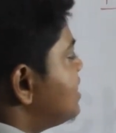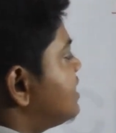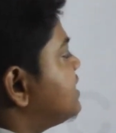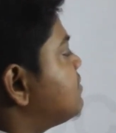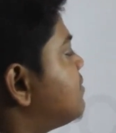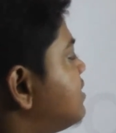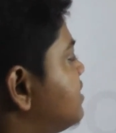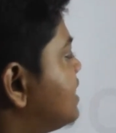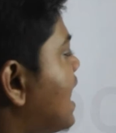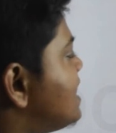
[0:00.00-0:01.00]
Then
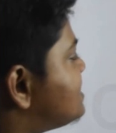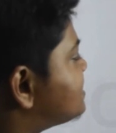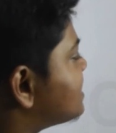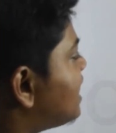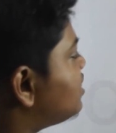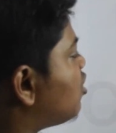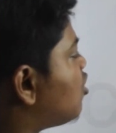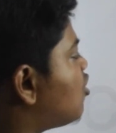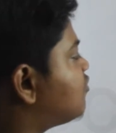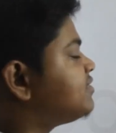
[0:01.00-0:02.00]
the right side
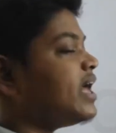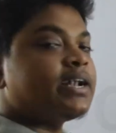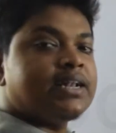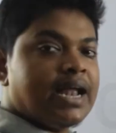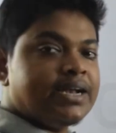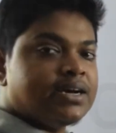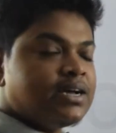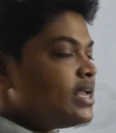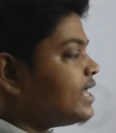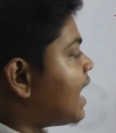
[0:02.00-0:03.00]
of that
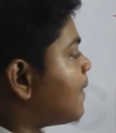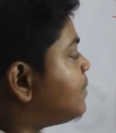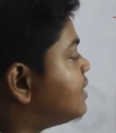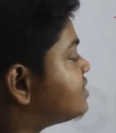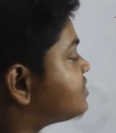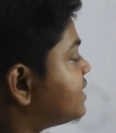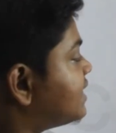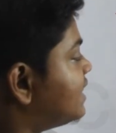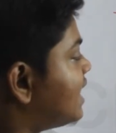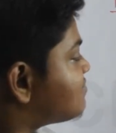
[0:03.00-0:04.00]
letter appears at
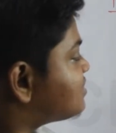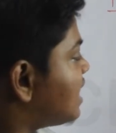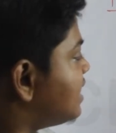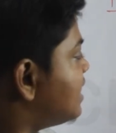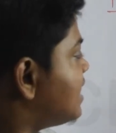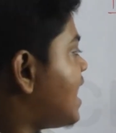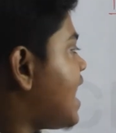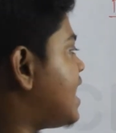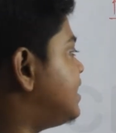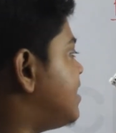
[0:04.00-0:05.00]
the left side,
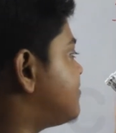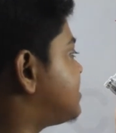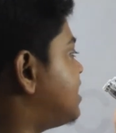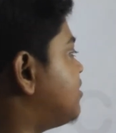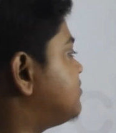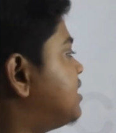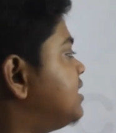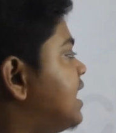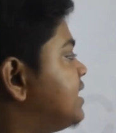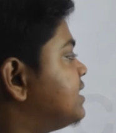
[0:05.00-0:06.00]
and left side of the
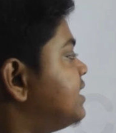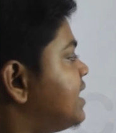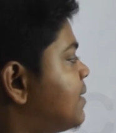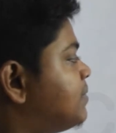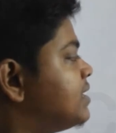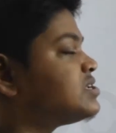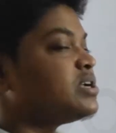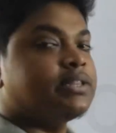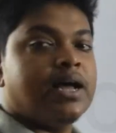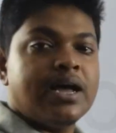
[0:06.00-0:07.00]
letter appears
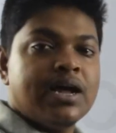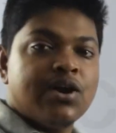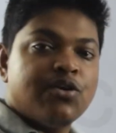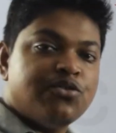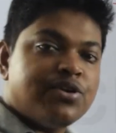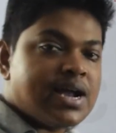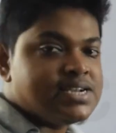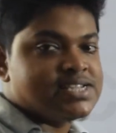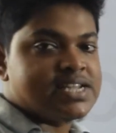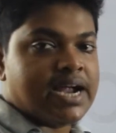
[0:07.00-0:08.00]
at the right
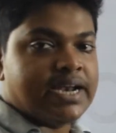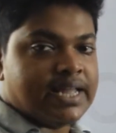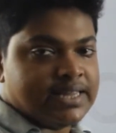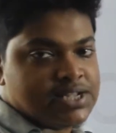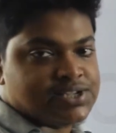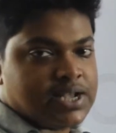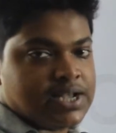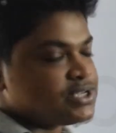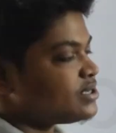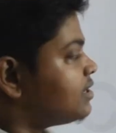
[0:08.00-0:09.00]
side in this
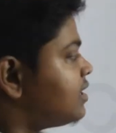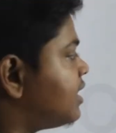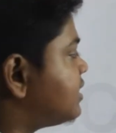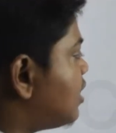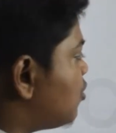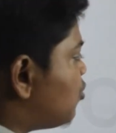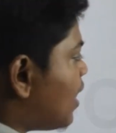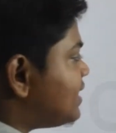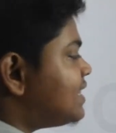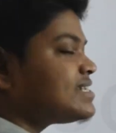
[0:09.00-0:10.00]
case. Now
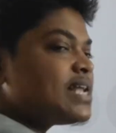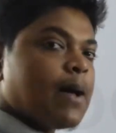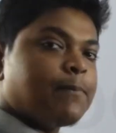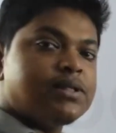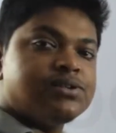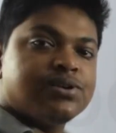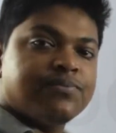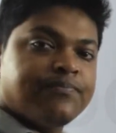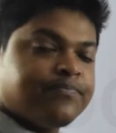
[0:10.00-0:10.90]
why this happens?